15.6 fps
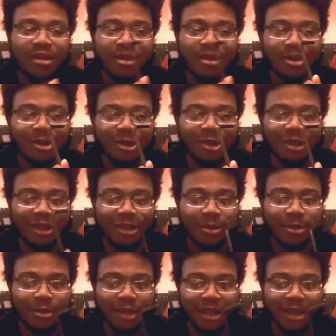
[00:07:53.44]
or
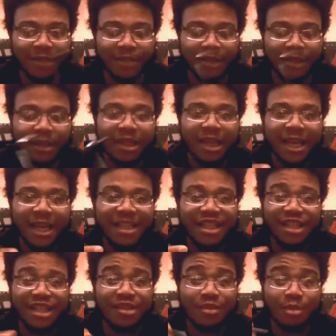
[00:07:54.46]
whatever. It's
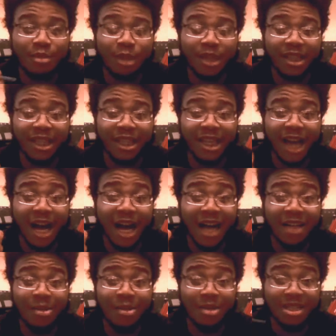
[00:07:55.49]
just a really
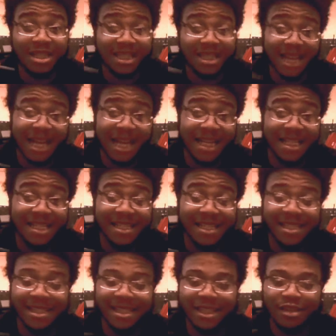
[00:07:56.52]
awkward
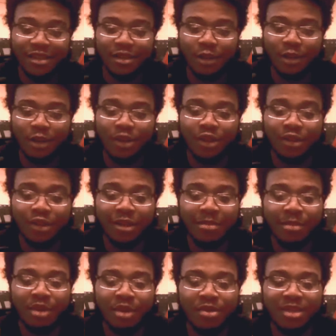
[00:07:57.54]
size. It's larger than
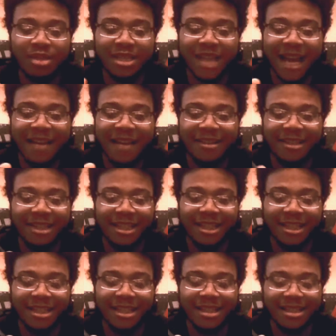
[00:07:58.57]
most Allen
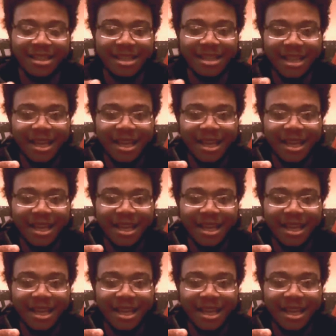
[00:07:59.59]
keys.